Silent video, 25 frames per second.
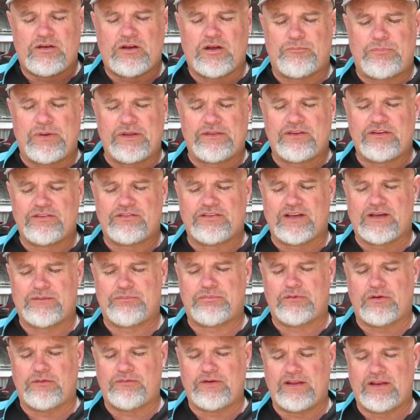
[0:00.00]
Now, I picked this
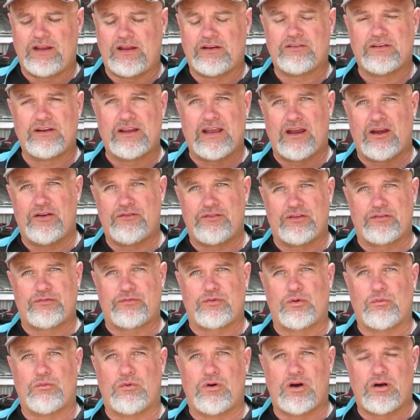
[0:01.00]
up. I've actually owned this
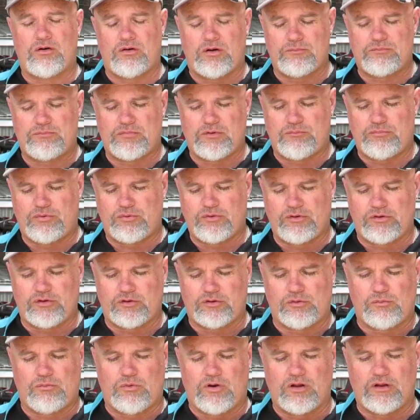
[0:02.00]
for a while. I bought it a
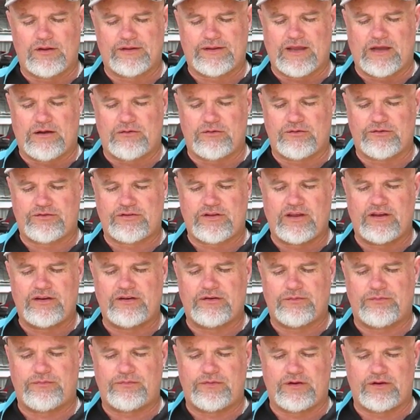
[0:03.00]
little while ago and I was
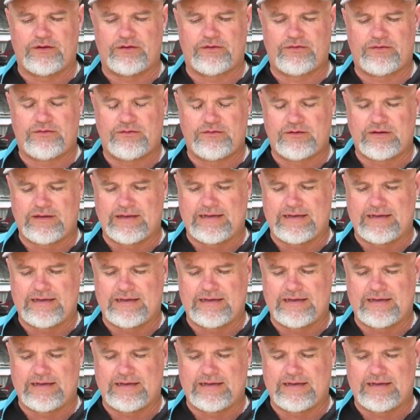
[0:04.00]
going to fit it.